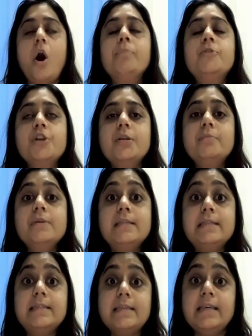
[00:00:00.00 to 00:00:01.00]
Option number
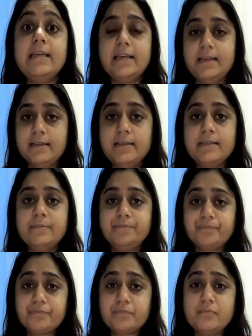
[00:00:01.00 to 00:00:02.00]
C is
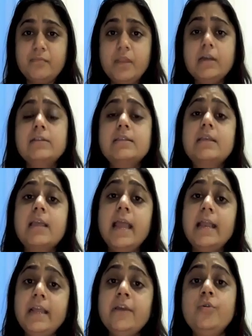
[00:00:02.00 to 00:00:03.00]

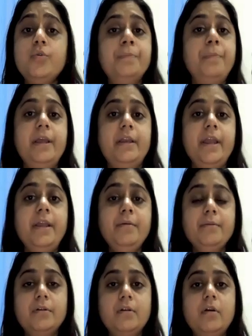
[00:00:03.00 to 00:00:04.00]
scaling root
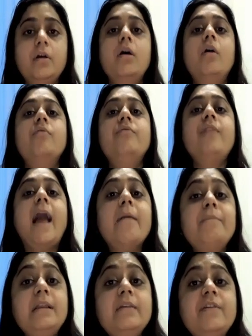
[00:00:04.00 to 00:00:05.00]
planing,
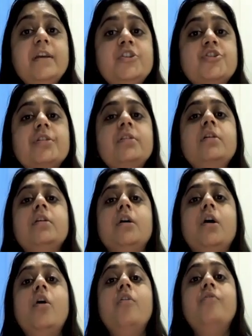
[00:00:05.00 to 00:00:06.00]
flap elevation,
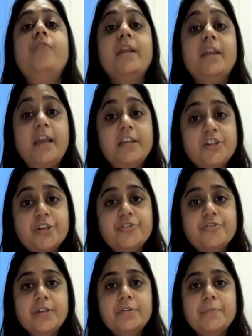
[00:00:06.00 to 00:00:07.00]

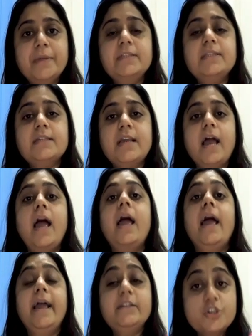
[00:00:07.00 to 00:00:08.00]
furcation treatment,
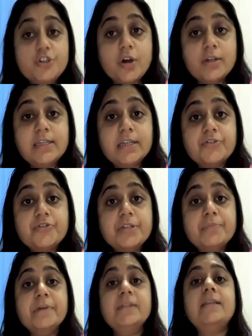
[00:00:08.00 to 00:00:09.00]
endodontic
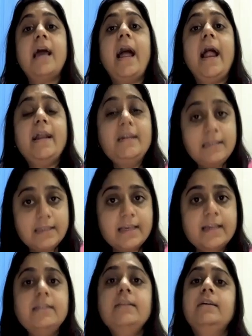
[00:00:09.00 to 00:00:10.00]
treatment, and
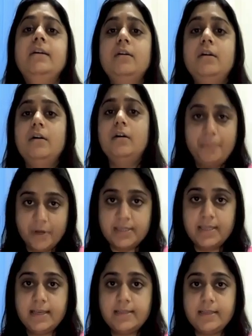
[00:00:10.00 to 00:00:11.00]
then your
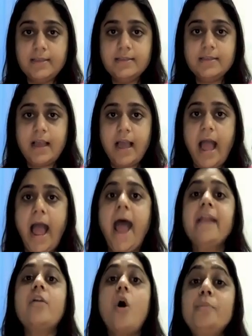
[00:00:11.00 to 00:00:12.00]
prosthesis.
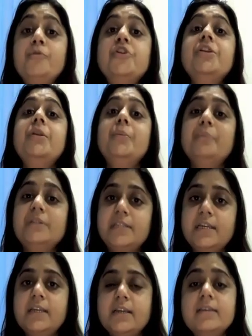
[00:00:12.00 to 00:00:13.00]
And option number
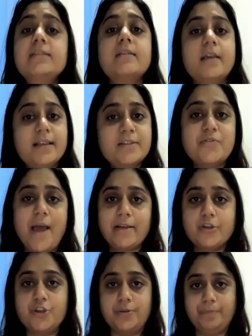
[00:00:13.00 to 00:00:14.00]
D is
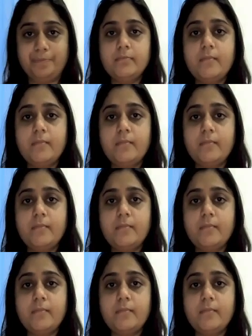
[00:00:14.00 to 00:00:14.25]
extraction.